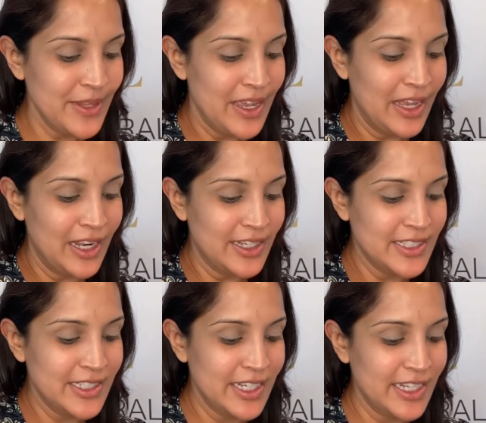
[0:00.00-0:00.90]
I like to
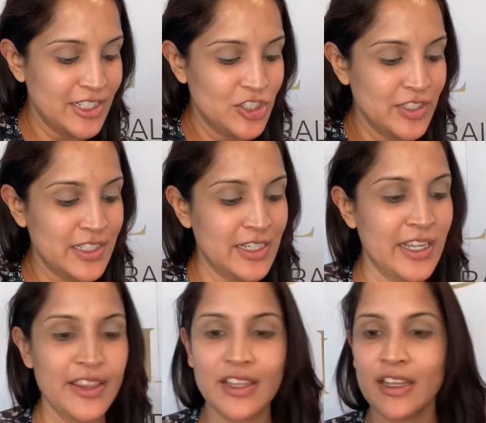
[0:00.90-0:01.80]
take just
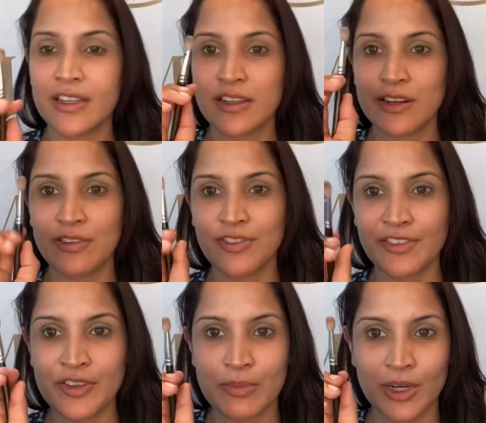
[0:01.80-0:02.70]
another little
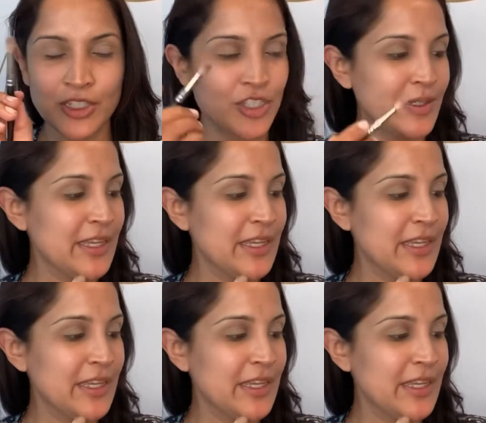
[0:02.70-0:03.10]
fluffy brush,